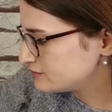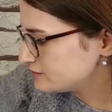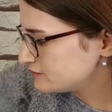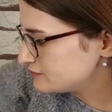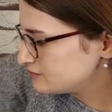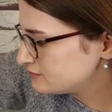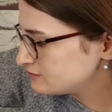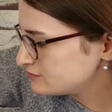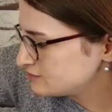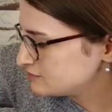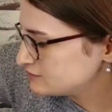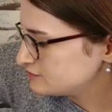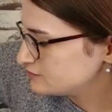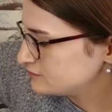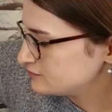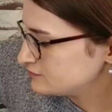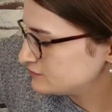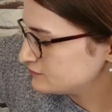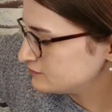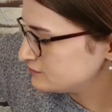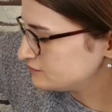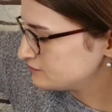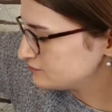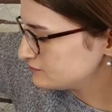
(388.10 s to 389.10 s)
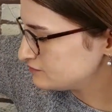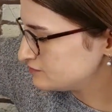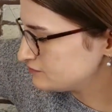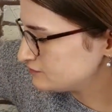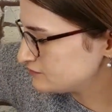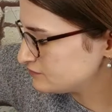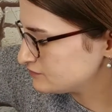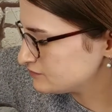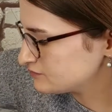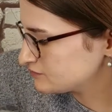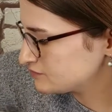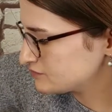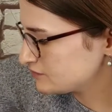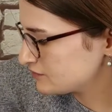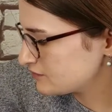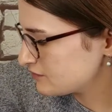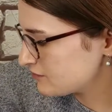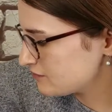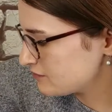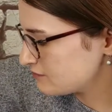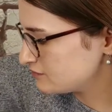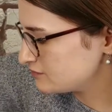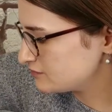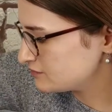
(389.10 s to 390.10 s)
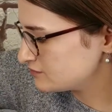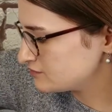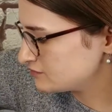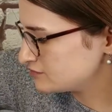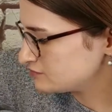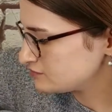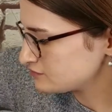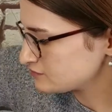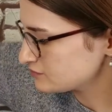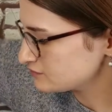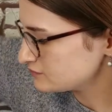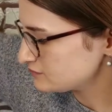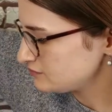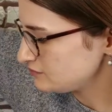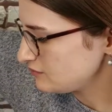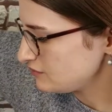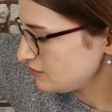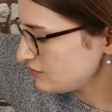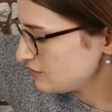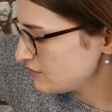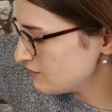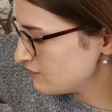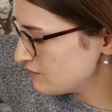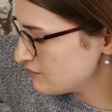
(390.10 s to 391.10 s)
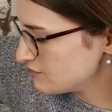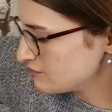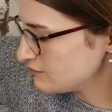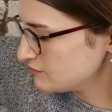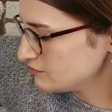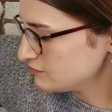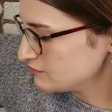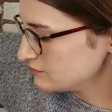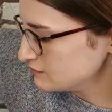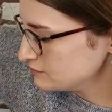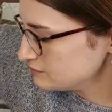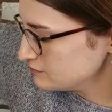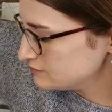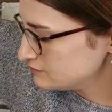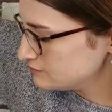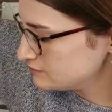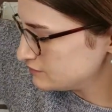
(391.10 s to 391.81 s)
[no speech]